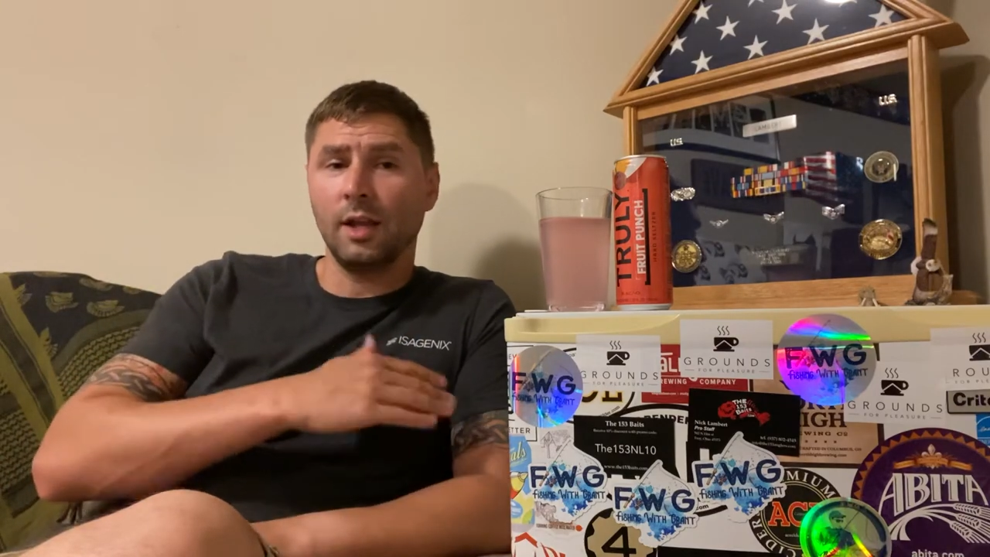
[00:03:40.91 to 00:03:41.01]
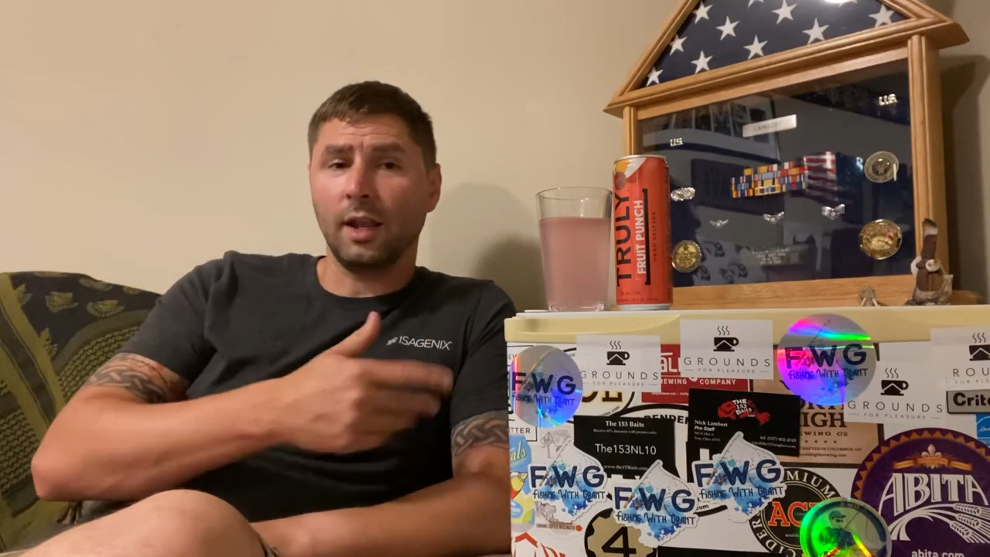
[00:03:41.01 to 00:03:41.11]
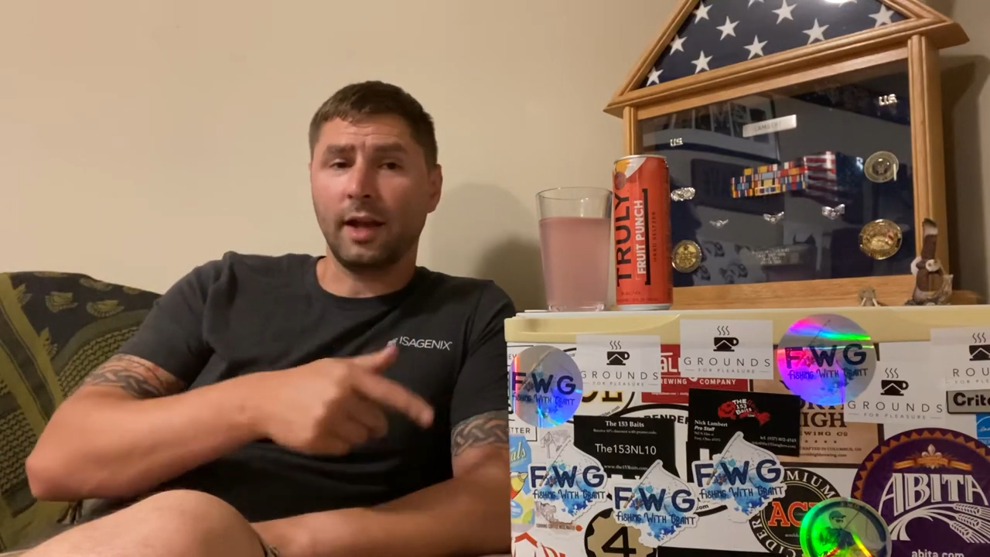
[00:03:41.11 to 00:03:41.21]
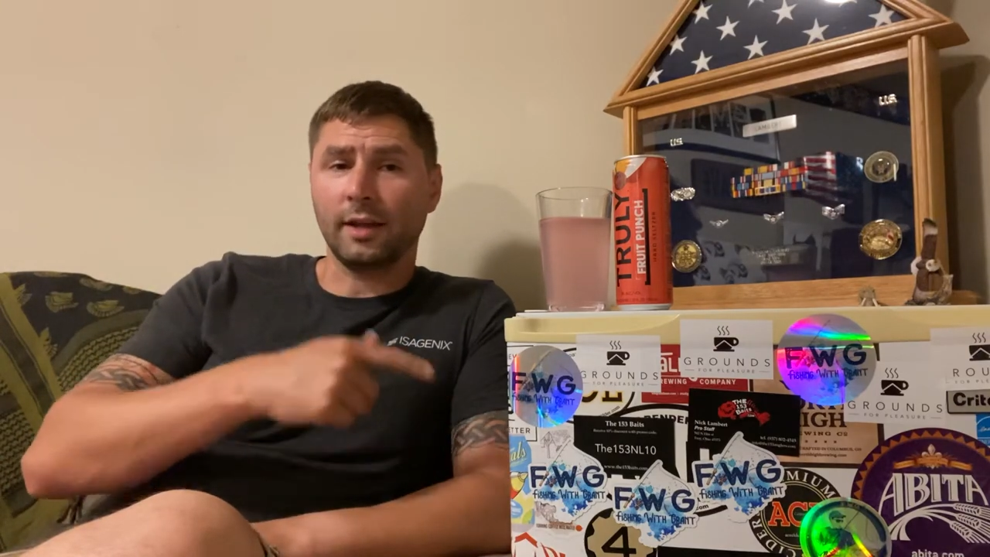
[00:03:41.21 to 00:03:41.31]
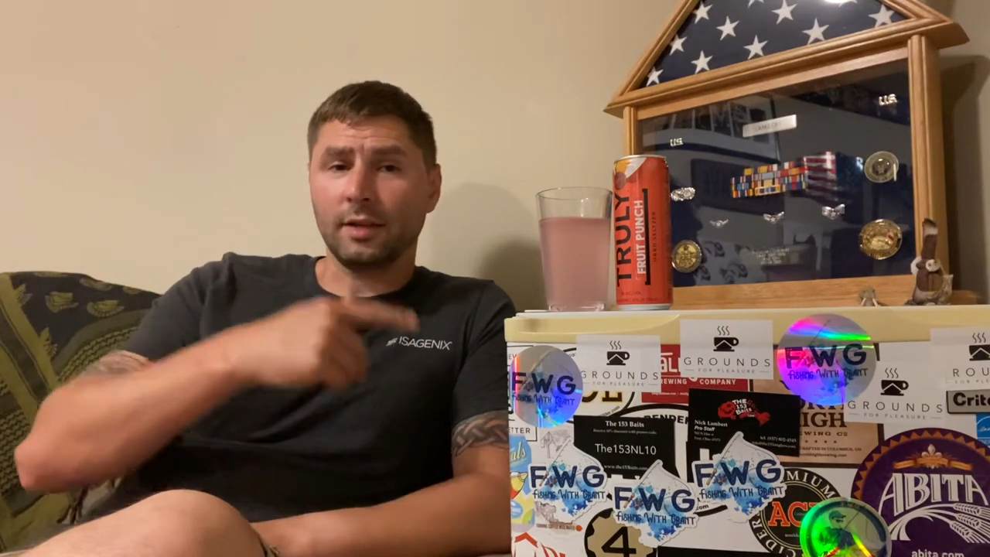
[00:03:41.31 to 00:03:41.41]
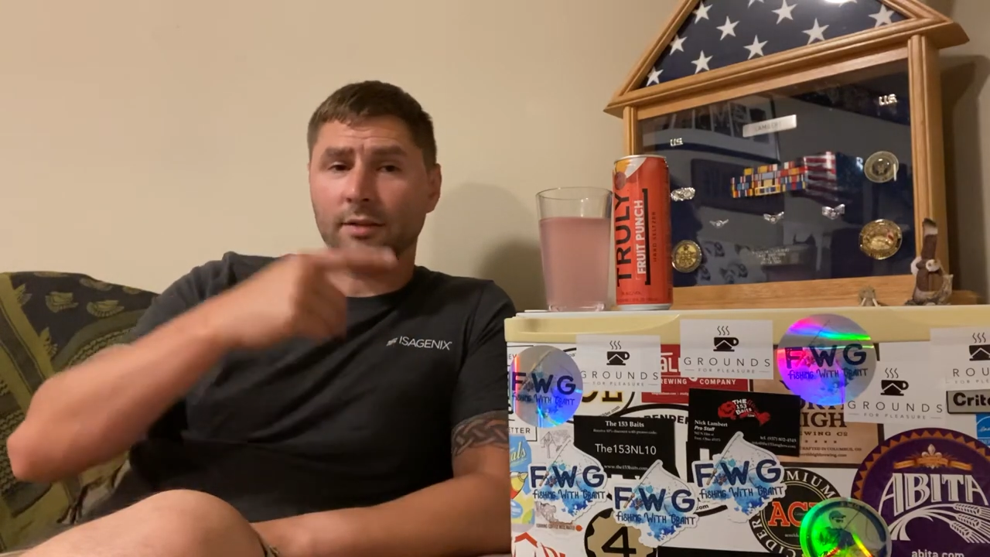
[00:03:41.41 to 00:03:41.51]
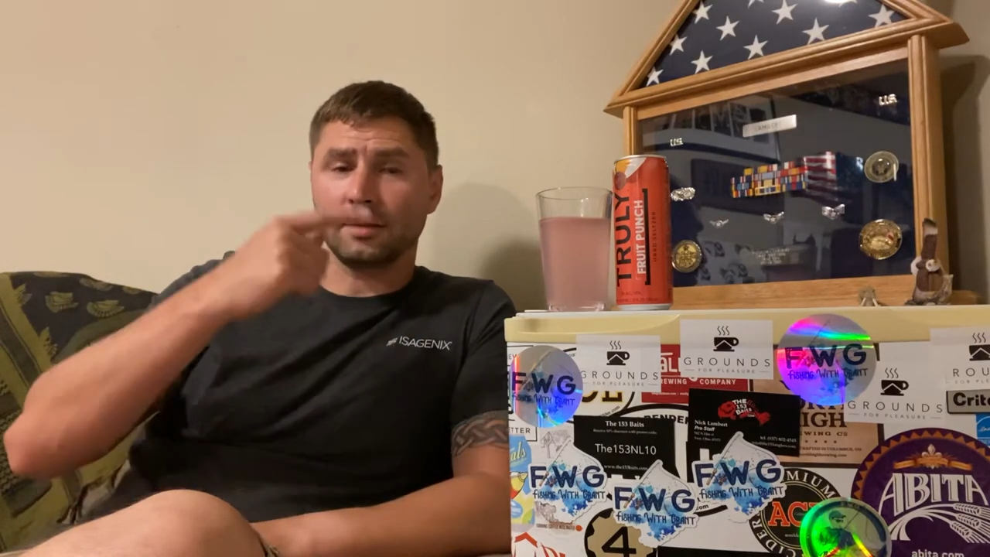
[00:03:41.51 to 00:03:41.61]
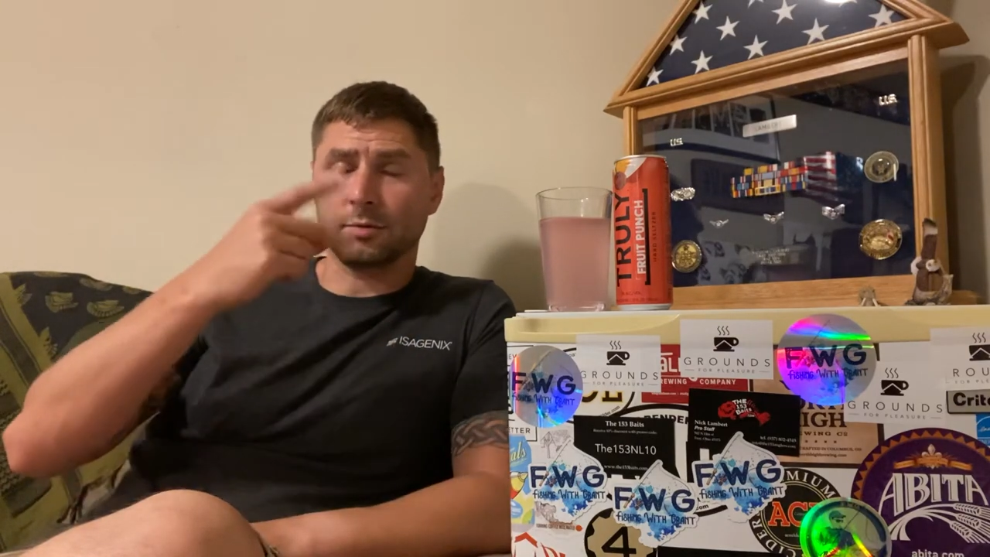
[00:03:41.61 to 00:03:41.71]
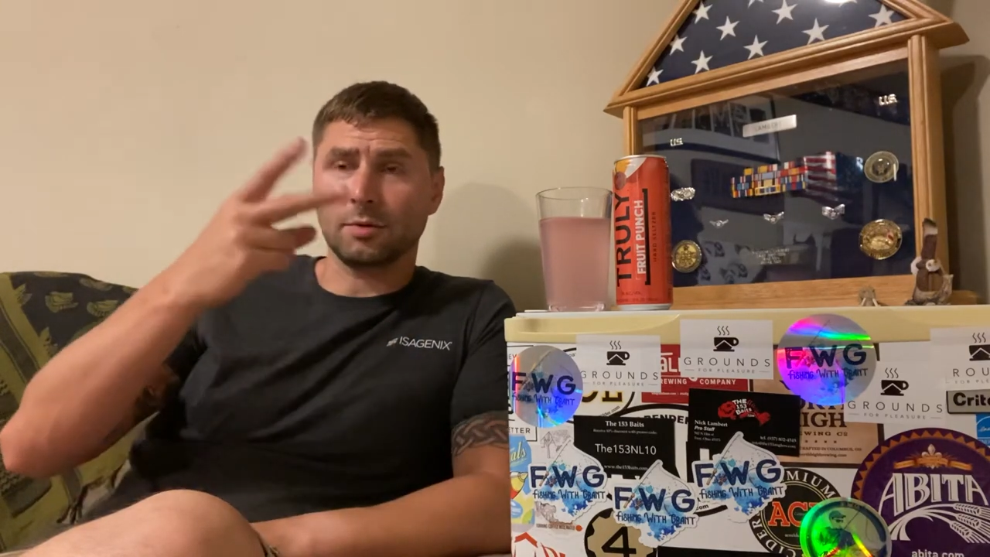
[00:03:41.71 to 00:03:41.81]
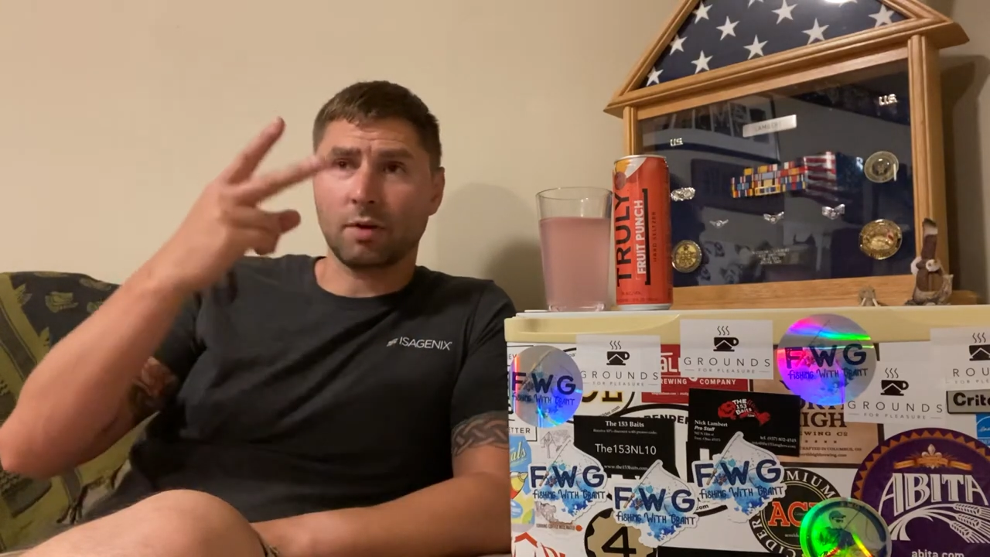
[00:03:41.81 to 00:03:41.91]
Like,
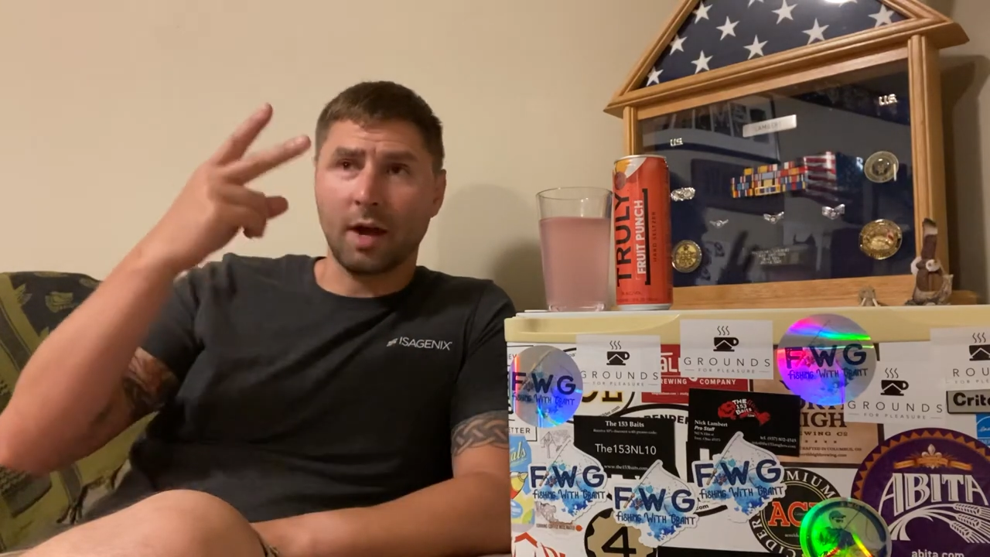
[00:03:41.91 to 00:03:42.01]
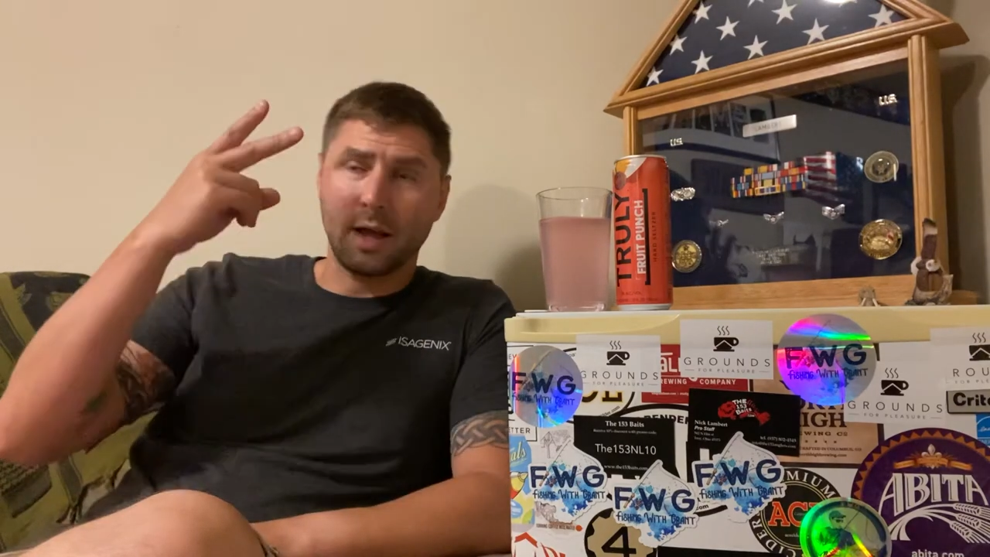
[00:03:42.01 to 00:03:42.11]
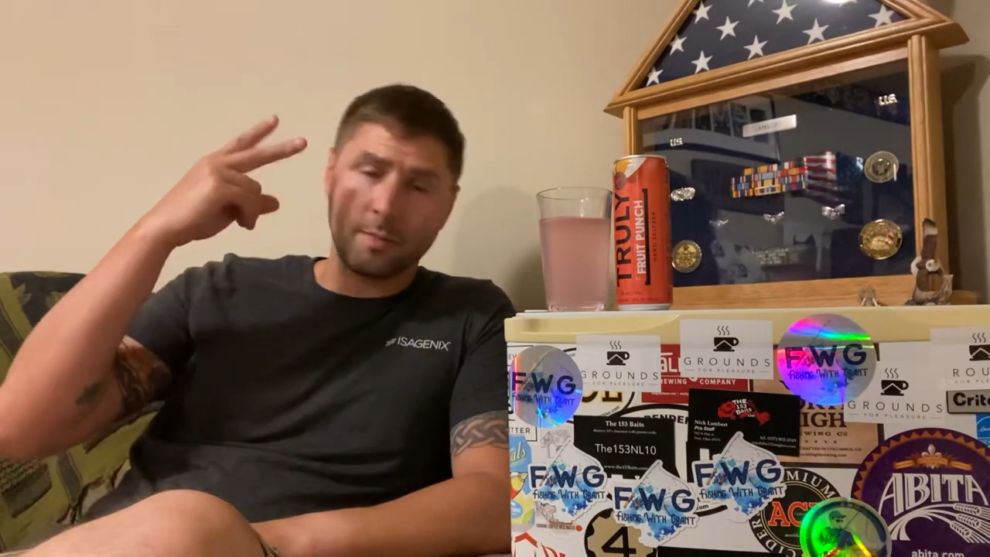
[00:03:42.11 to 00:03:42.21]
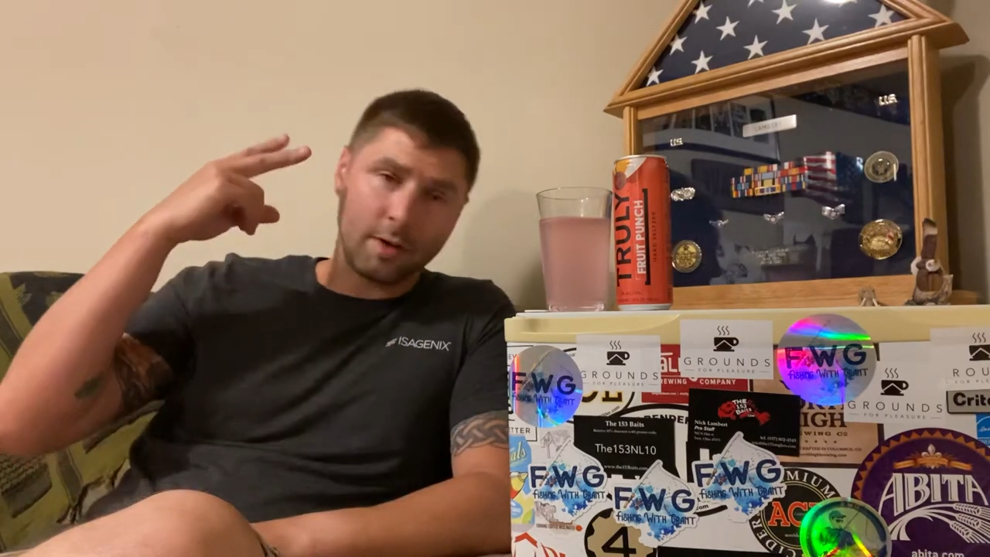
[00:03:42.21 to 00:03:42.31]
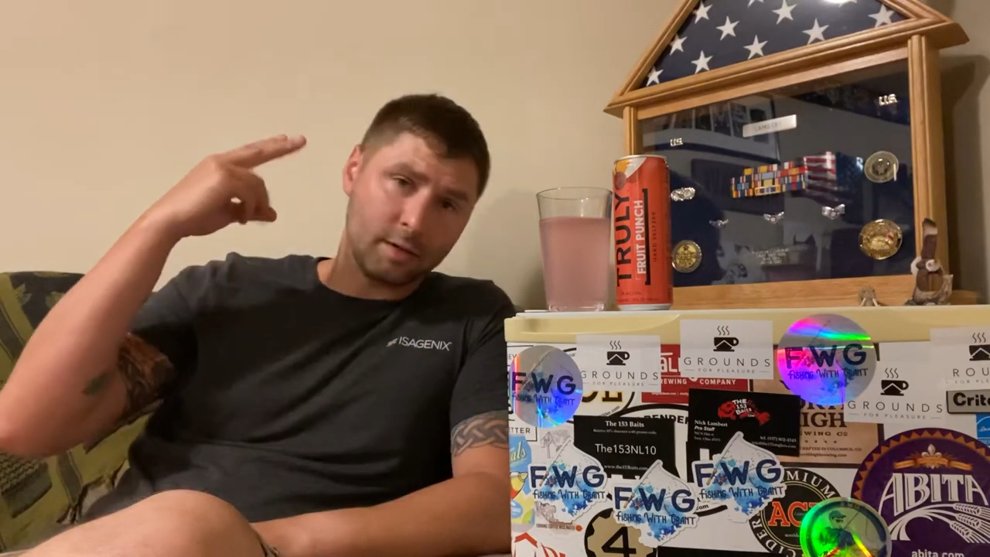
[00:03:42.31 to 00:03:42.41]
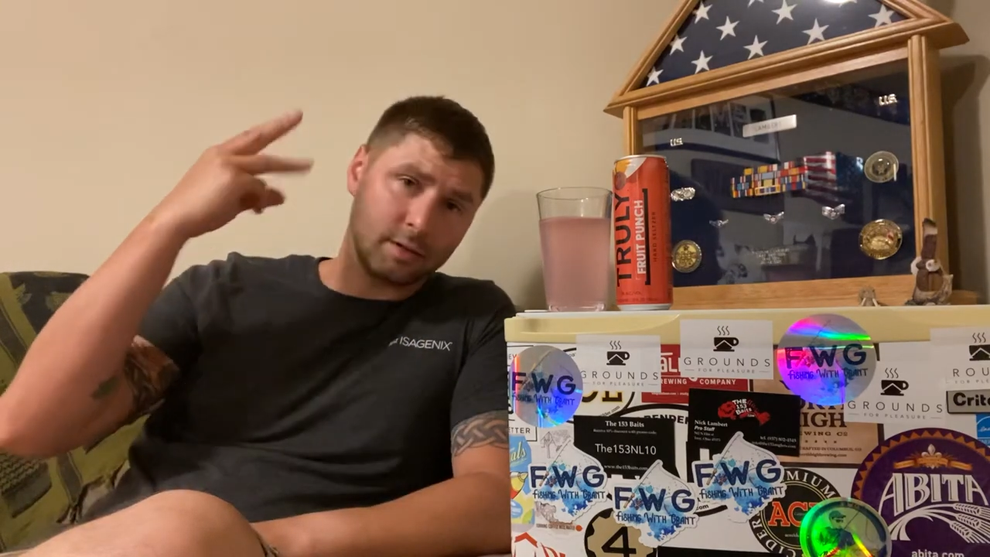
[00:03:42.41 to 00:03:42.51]
subscribe,